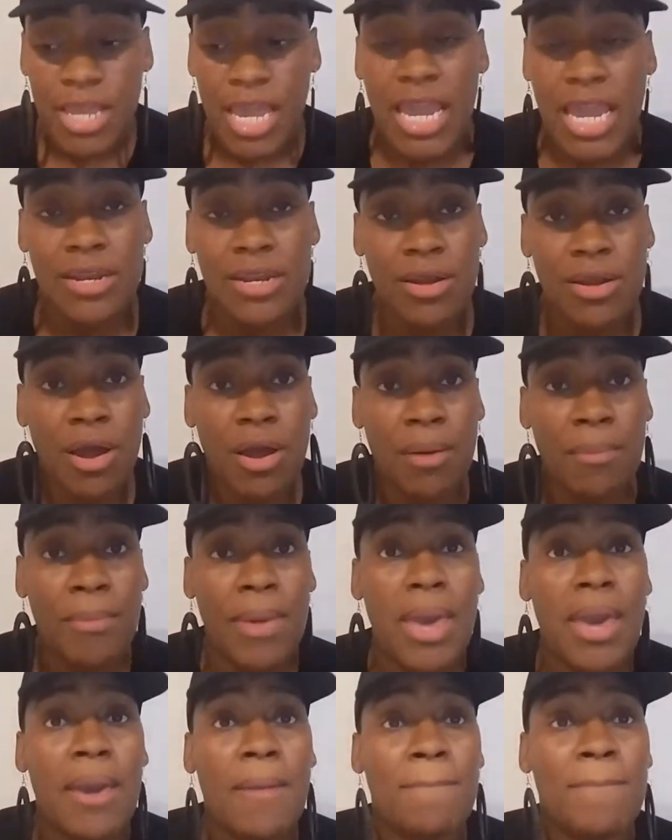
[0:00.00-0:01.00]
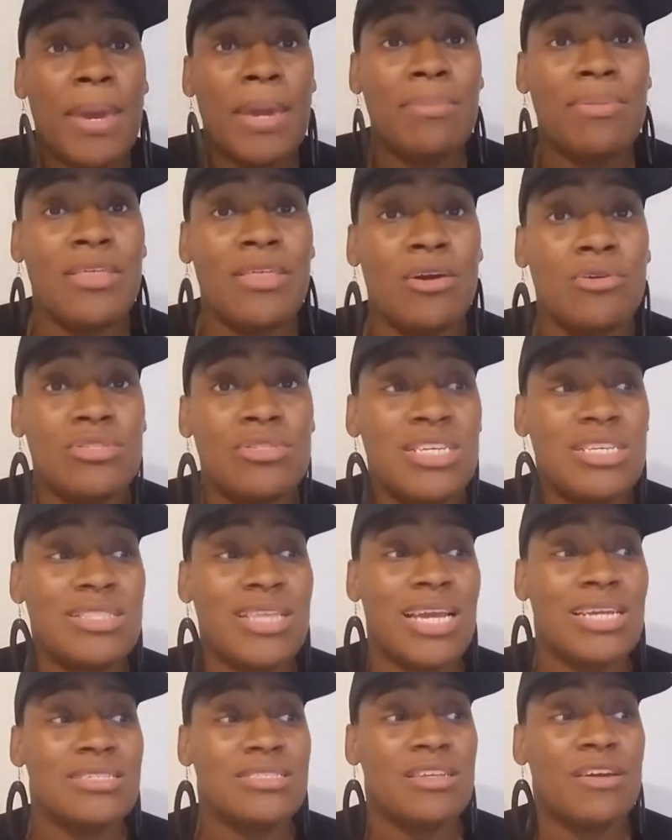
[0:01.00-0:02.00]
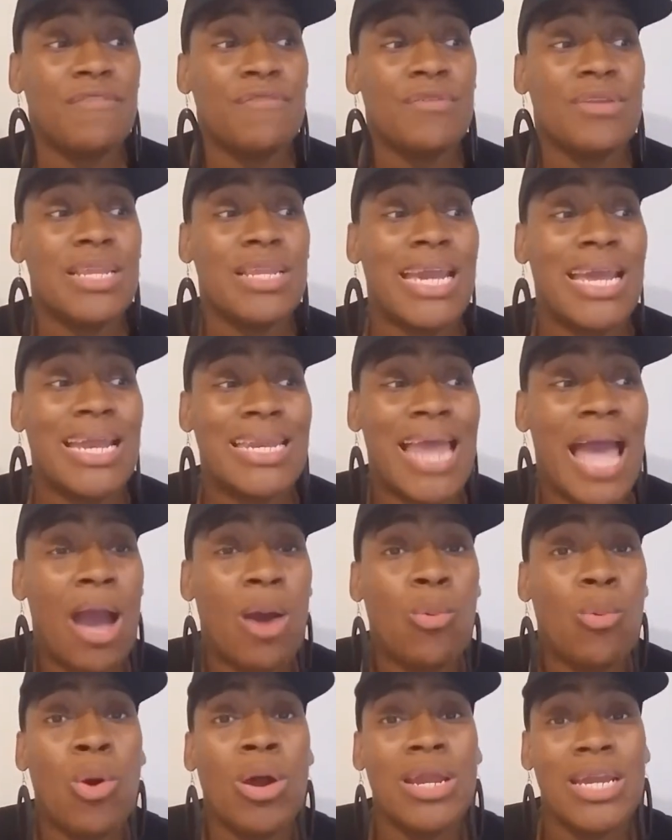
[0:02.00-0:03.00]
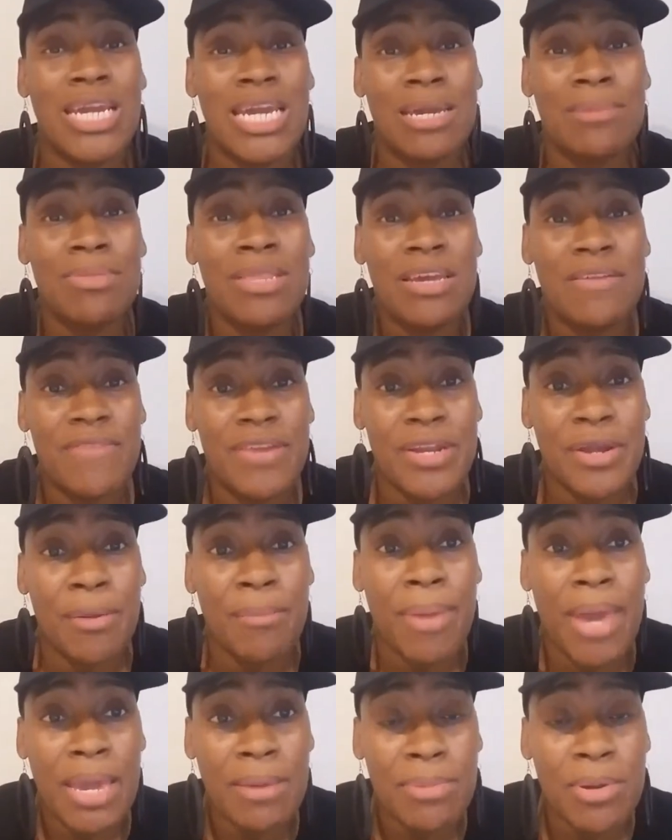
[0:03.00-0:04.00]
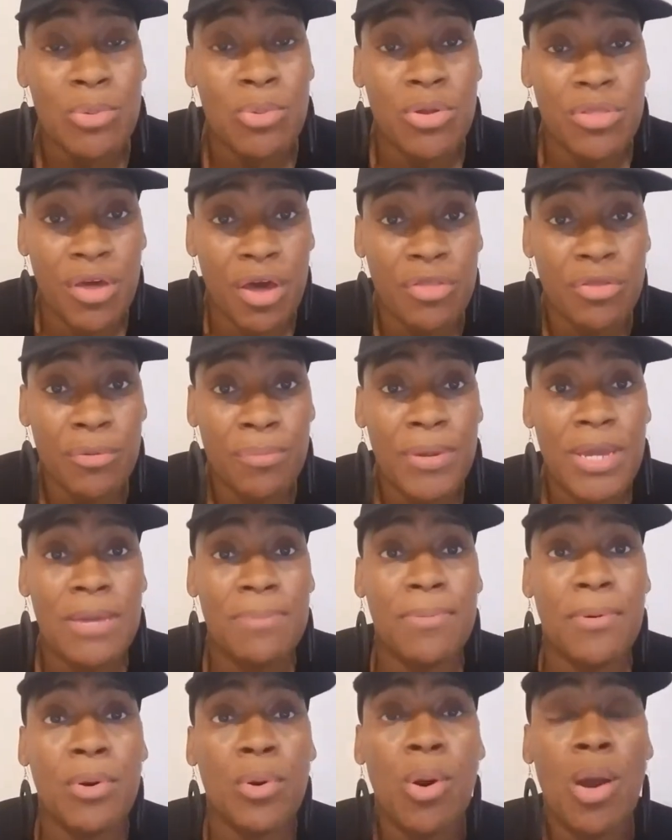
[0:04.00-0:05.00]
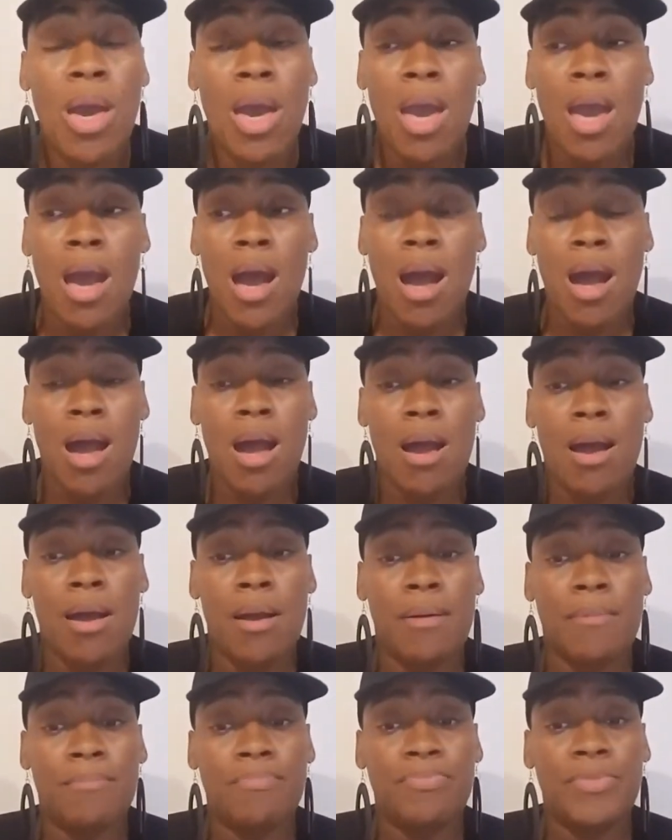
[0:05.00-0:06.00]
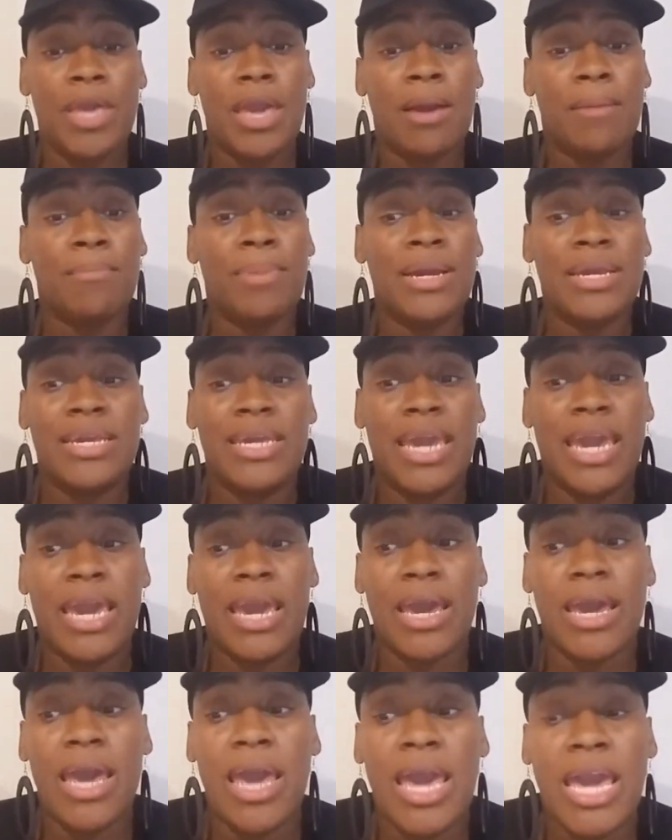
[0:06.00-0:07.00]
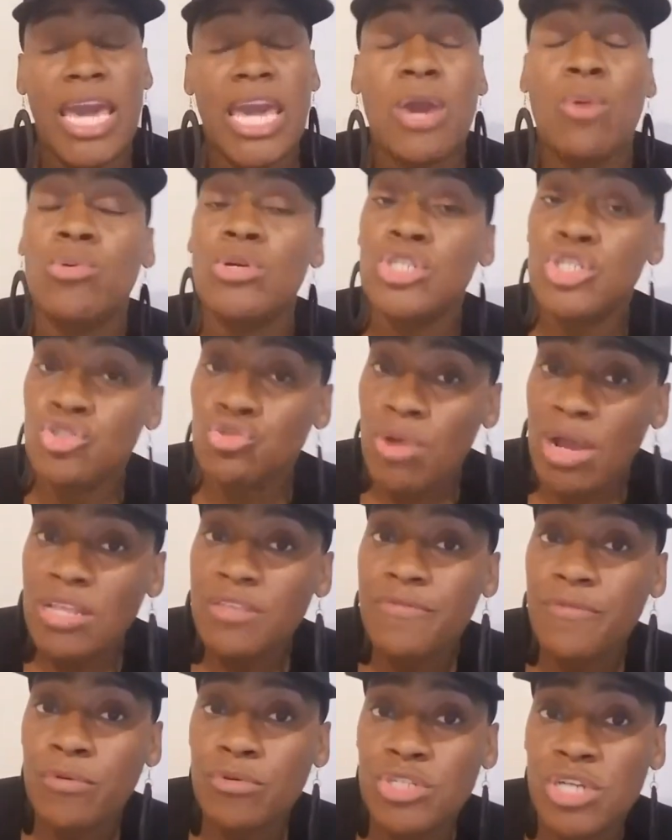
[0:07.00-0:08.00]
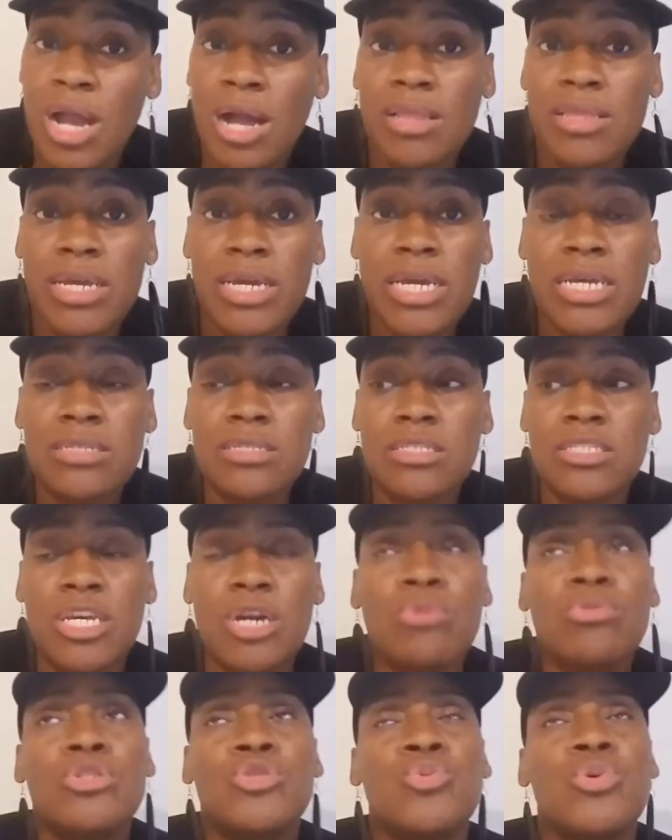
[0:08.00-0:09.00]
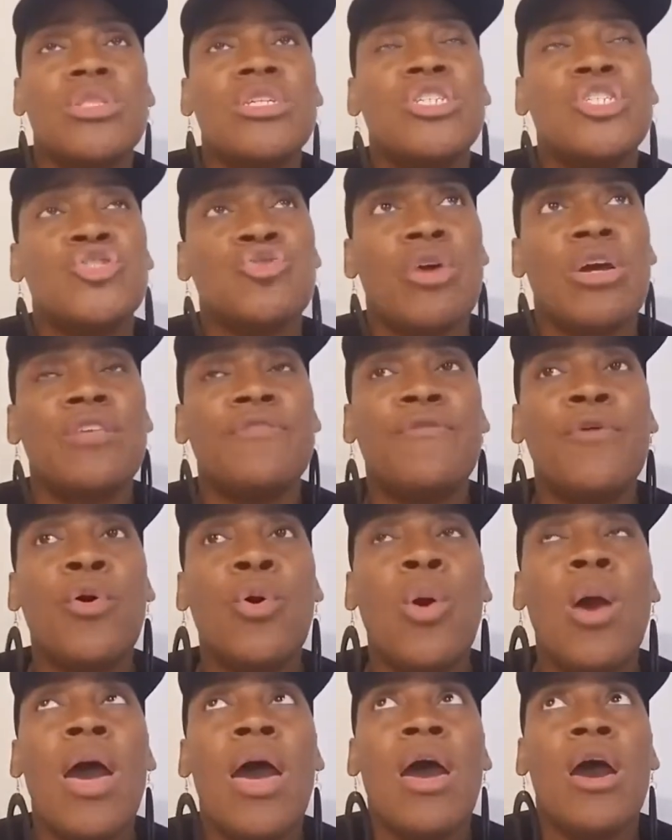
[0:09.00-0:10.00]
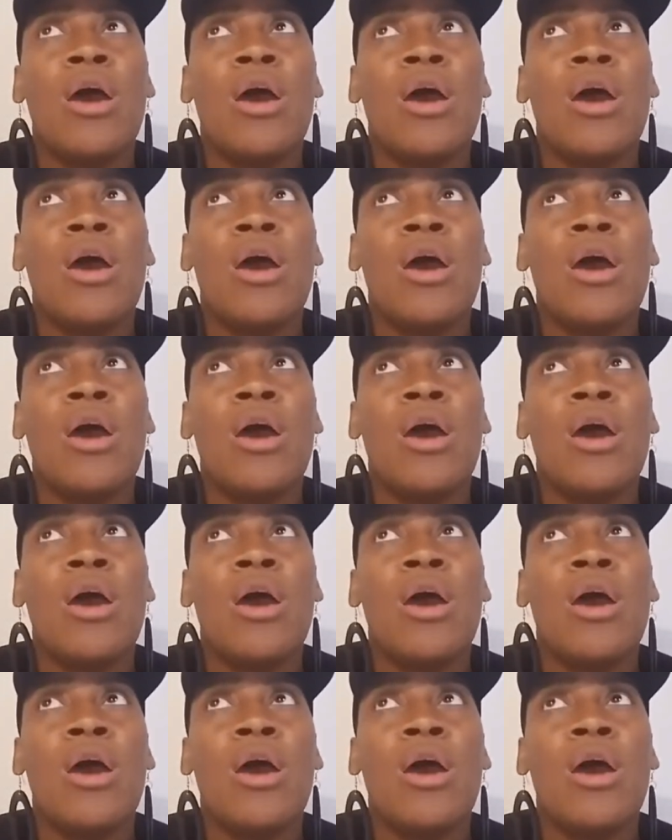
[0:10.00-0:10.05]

And maybe they'll see things differently and not want to keep leaving their baby with other people. But yeah, it was stressful, Chocolate Kisses. It was really stressful